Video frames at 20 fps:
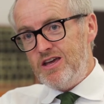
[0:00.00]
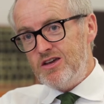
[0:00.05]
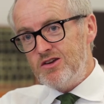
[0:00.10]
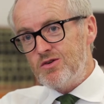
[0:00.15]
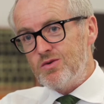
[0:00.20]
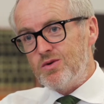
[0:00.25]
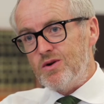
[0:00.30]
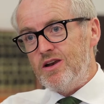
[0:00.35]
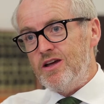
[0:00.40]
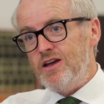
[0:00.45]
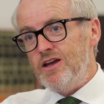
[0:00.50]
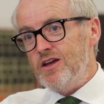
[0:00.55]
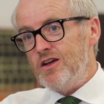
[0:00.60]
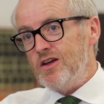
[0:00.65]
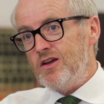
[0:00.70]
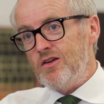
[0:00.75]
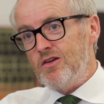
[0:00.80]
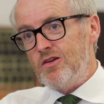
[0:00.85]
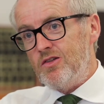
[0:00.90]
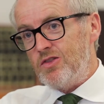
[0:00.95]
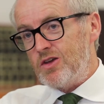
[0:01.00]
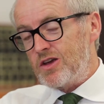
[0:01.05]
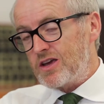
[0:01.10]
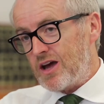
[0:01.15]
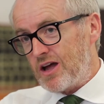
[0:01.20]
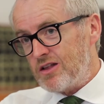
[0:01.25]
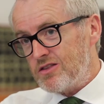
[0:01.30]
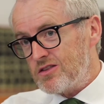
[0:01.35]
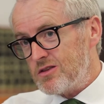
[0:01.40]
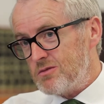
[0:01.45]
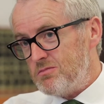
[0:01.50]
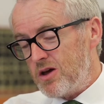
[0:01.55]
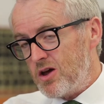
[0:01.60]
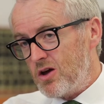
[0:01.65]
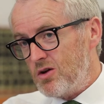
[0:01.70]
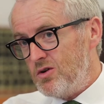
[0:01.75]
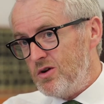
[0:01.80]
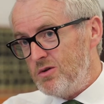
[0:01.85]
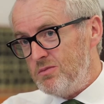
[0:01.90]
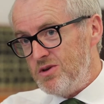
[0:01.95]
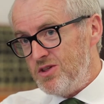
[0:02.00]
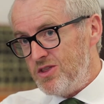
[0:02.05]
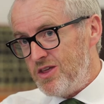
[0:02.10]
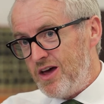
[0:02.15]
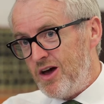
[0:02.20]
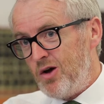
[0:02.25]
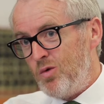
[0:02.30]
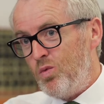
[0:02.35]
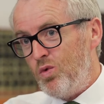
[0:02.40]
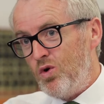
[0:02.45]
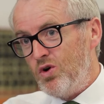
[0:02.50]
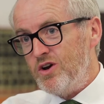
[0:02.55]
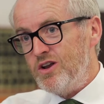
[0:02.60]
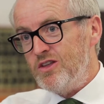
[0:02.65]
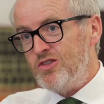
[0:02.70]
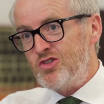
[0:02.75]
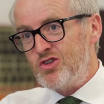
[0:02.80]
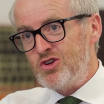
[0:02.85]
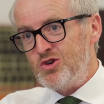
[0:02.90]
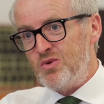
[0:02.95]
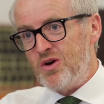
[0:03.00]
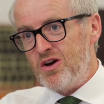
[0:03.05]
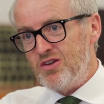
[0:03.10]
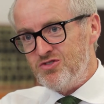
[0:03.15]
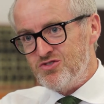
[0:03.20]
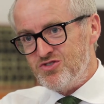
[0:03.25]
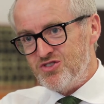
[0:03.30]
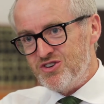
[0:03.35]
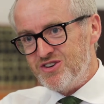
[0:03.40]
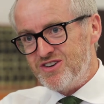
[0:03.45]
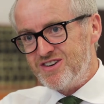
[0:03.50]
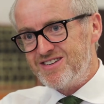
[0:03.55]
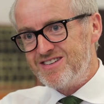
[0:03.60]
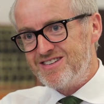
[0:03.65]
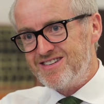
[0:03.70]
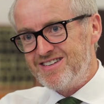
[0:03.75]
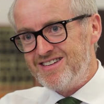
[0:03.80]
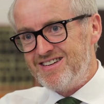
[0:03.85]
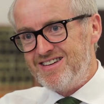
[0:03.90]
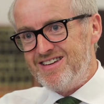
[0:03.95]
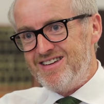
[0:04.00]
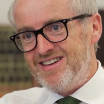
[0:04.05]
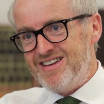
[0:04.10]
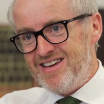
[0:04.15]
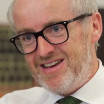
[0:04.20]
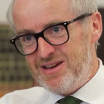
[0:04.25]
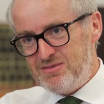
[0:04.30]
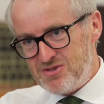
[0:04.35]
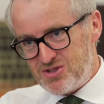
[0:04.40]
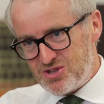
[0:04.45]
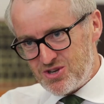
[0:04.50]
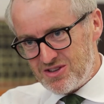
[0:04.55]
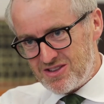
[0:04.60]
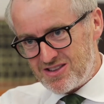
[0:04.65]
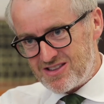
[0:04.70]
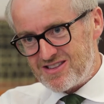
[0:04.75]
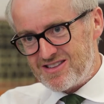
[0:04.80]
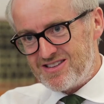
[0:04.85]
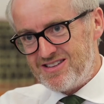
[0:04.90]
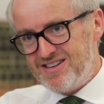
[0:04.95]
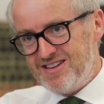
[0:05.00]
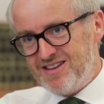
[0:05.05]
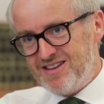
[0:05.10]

equally, the cancer may only be there 1 in 200 images.